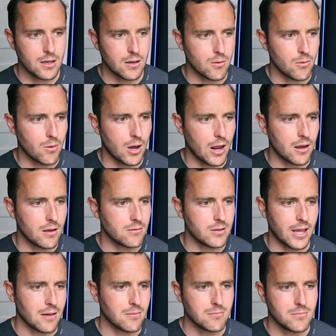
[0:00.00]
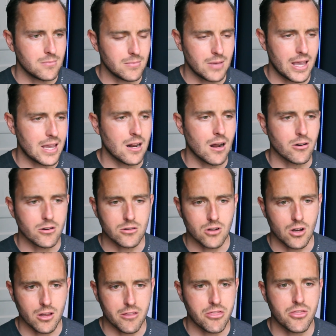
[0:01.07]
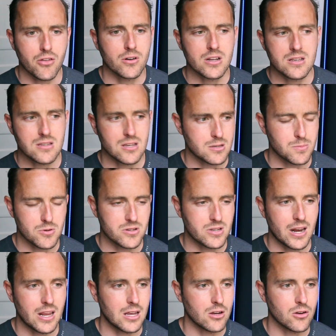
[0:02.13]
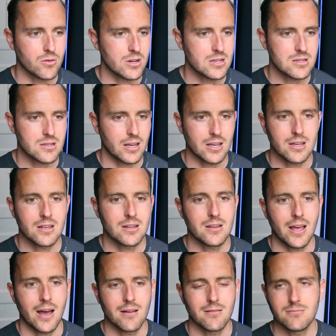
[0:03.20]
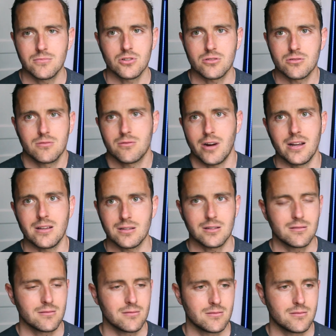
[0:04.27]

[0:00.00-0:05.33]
oh, yeah, $800, 36% increase. Like, it, yeah, just crazy